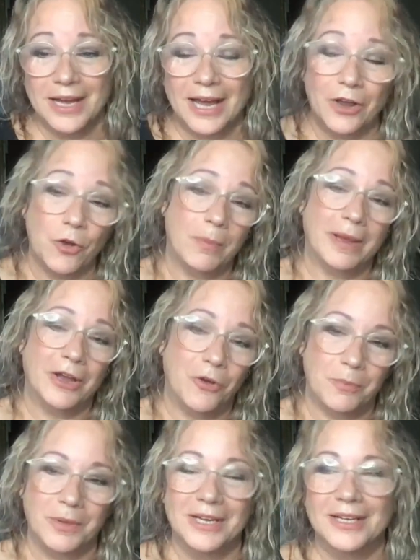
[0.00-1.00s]
I hope, I
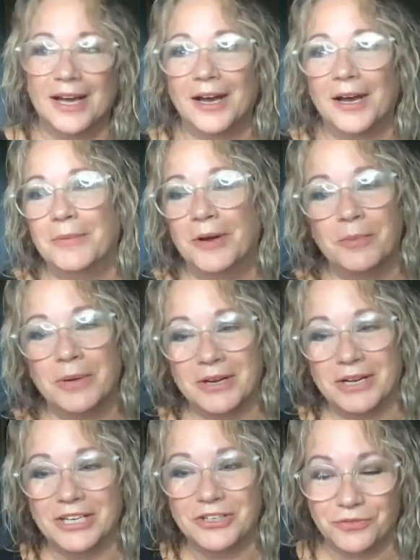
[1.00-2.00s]
hope um, I'll be
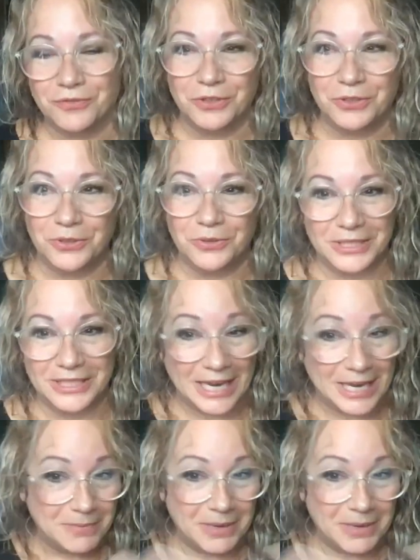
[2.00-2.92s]
able to interview you again,